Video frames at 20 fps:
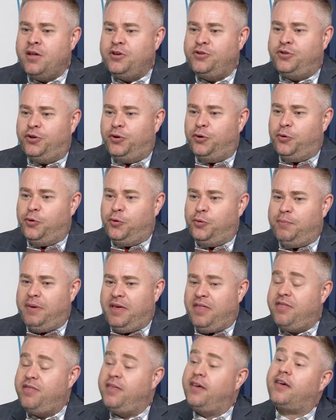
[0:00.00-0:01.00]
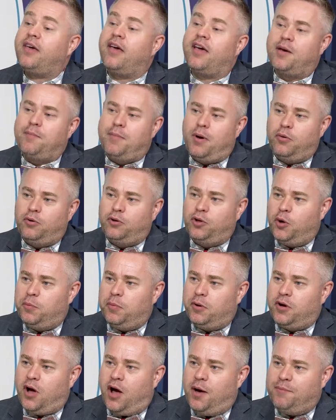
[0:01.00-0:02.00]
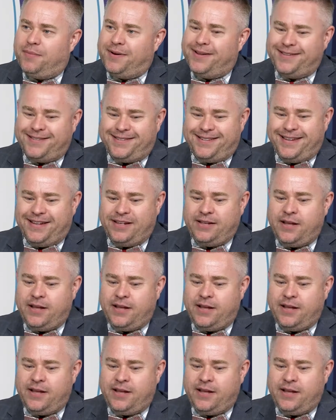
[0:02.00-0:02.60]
to be thinking about global competency.